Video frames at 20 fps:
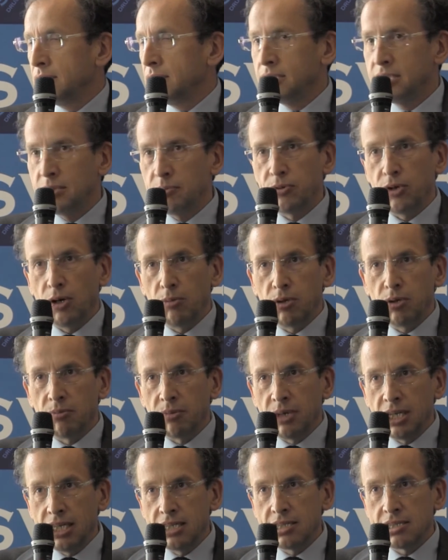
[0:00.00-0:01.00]
The
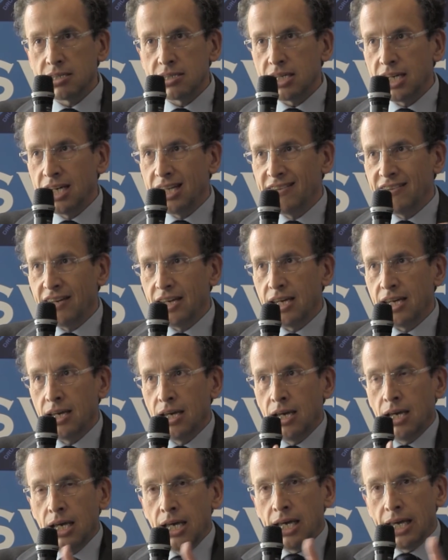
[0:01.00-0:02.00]
problem is in the
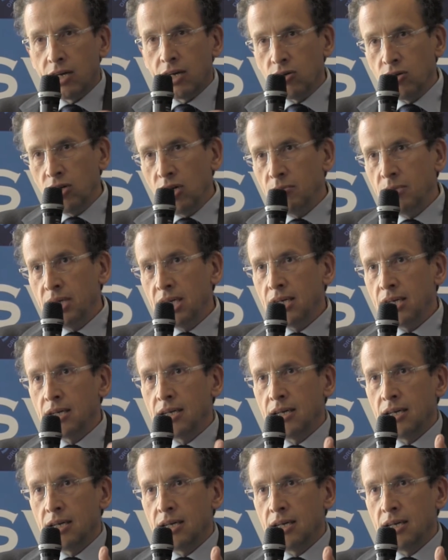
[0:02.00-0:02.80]
economic,